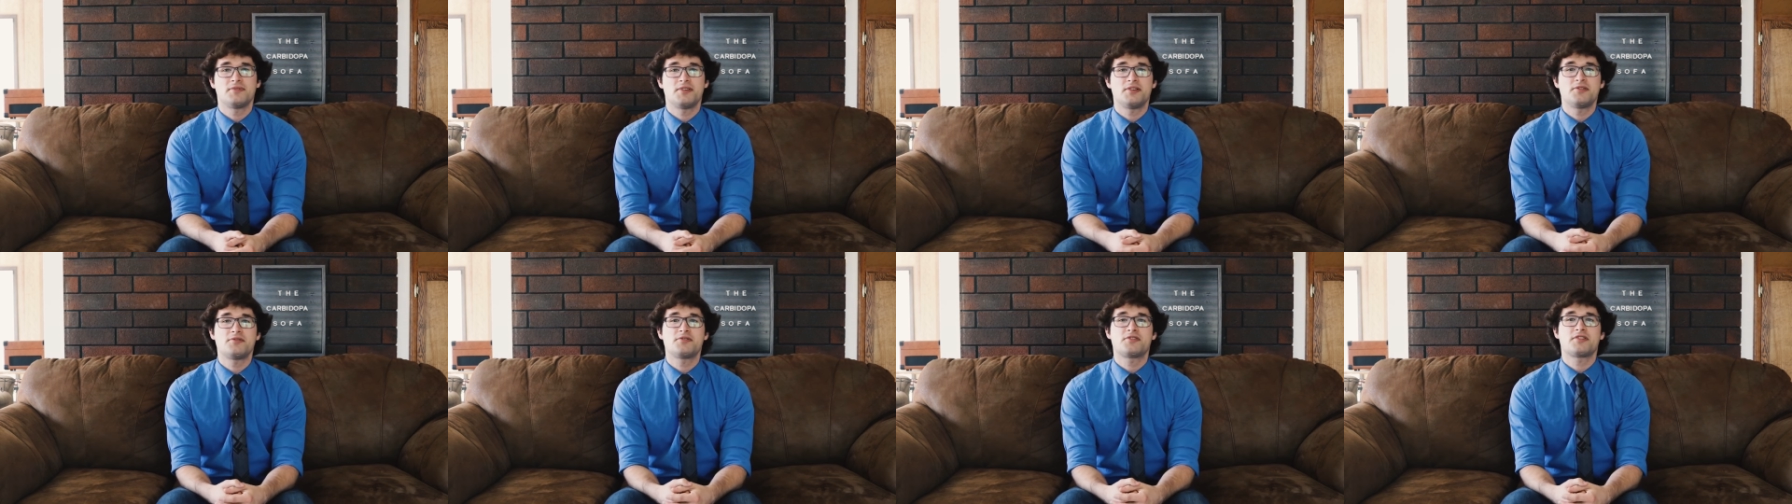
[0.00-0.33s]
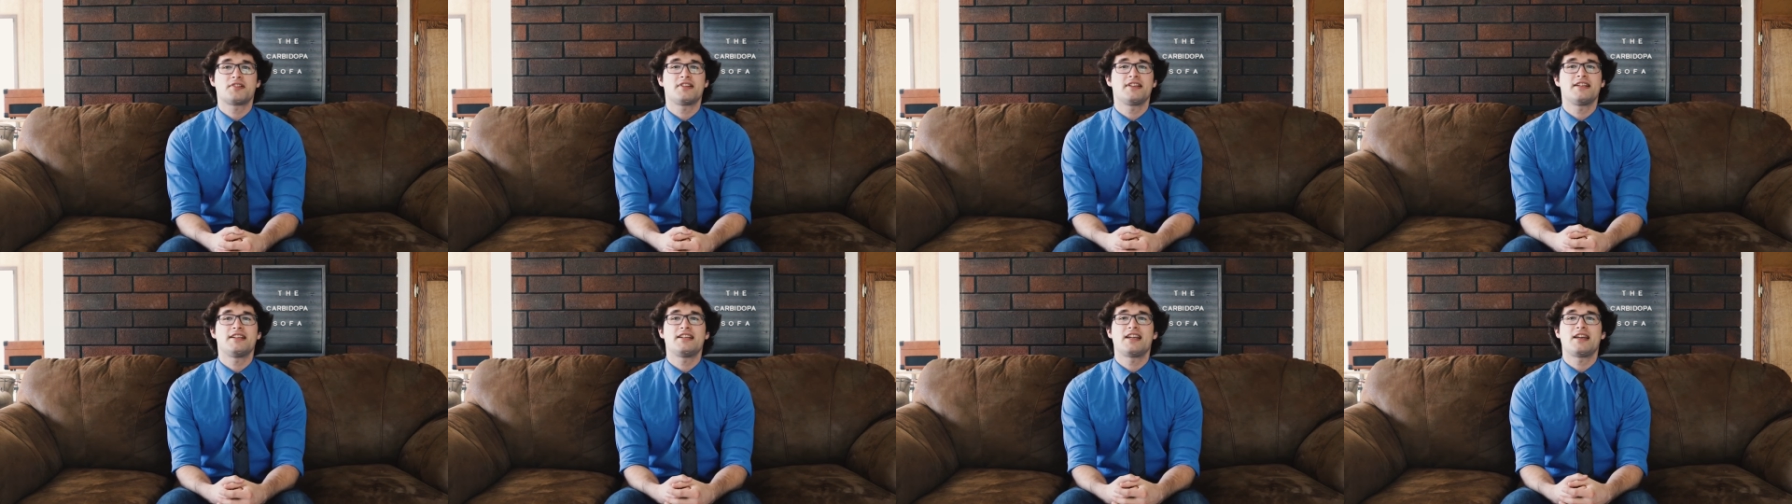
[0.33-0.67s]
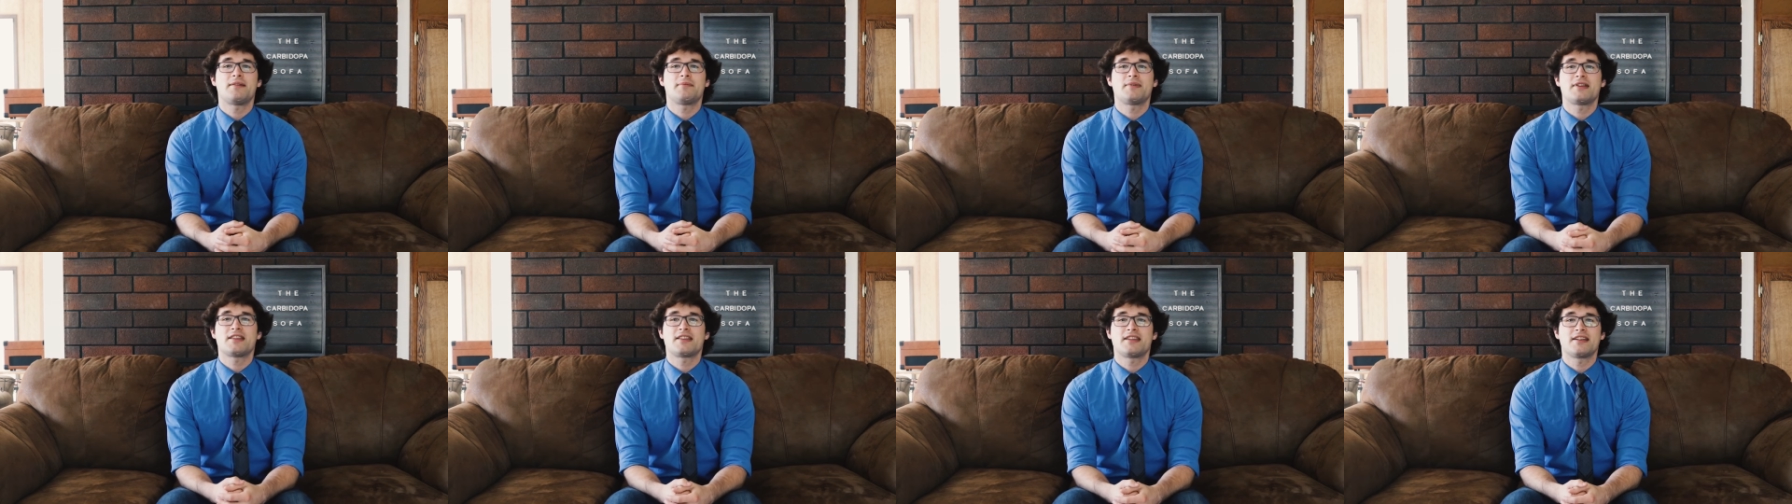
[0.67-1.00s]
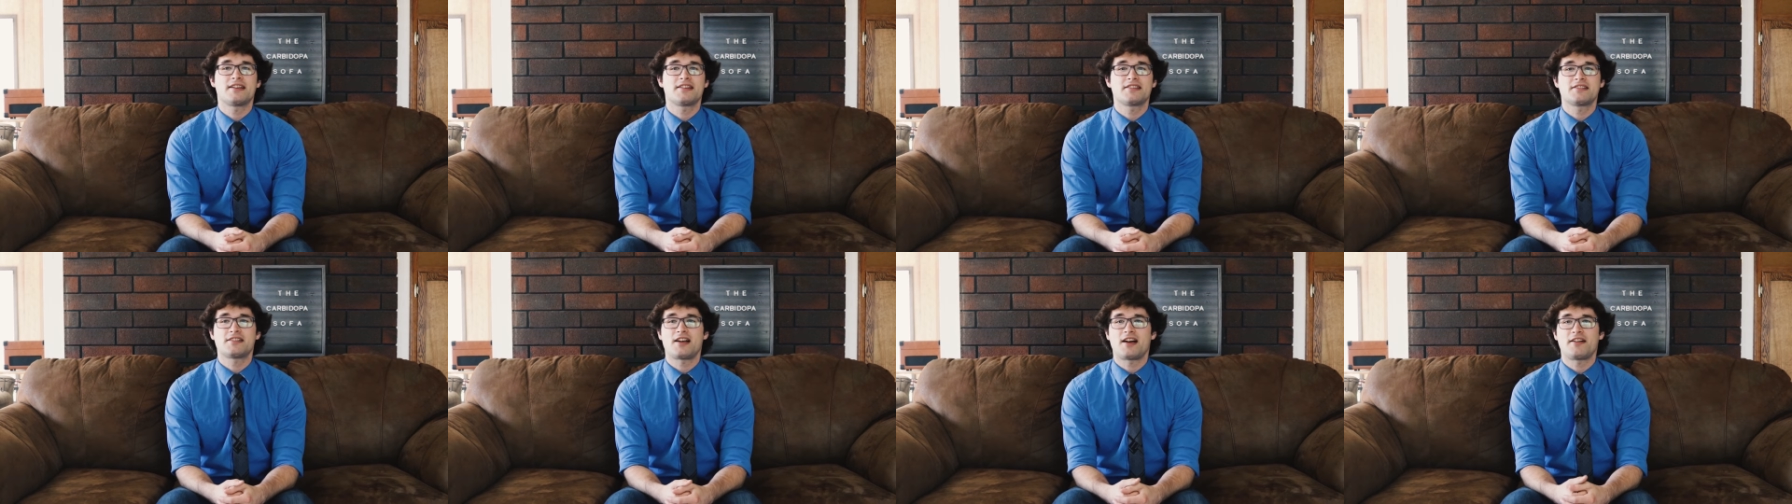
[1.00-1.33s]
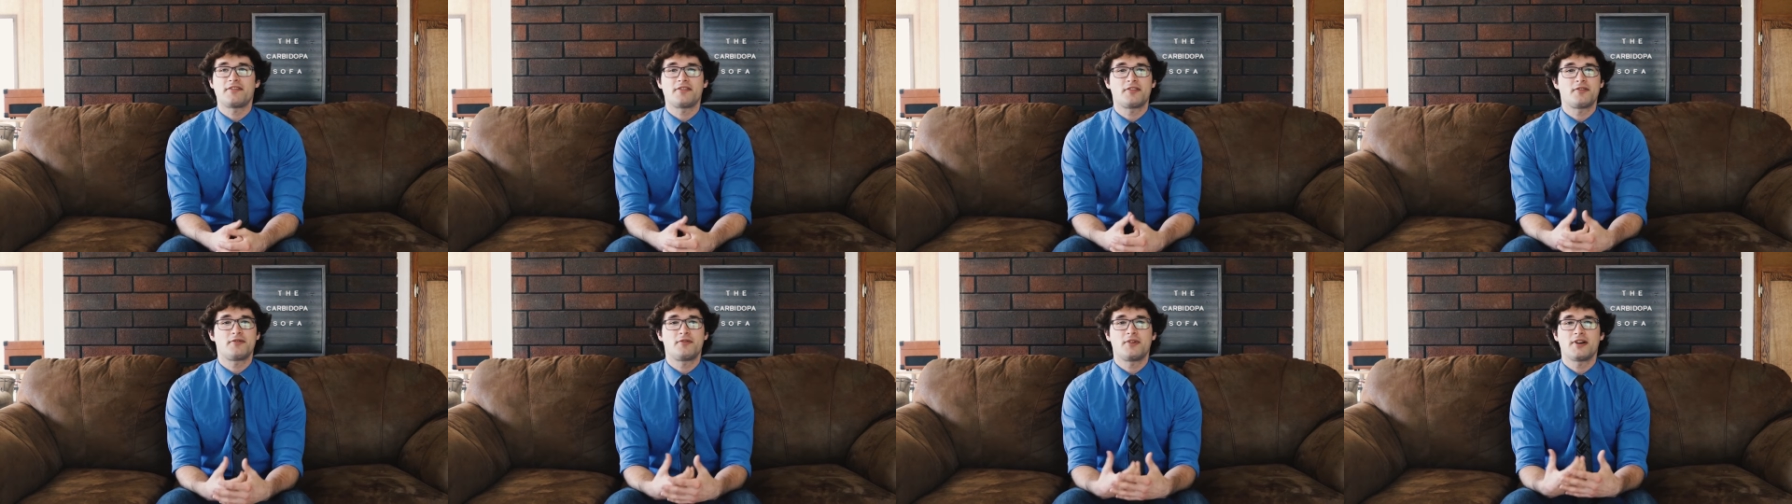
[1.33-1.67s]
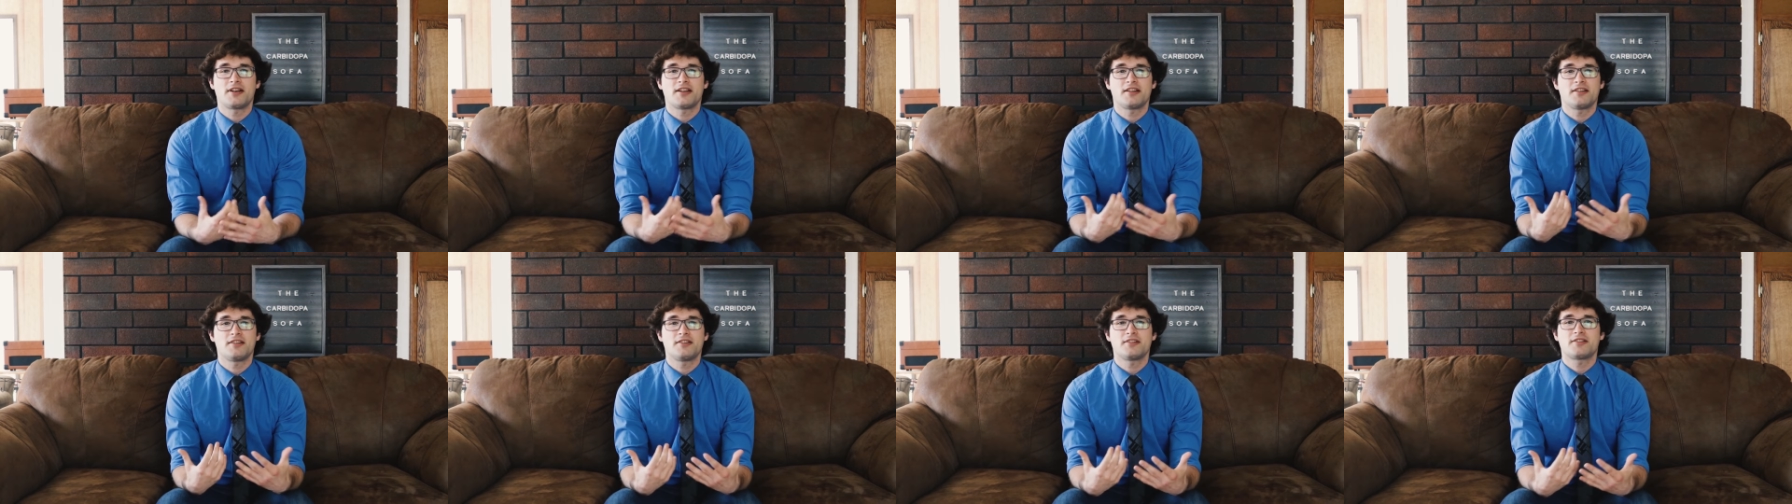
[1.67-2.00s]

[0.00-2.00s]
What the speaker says: usually naming things off of what it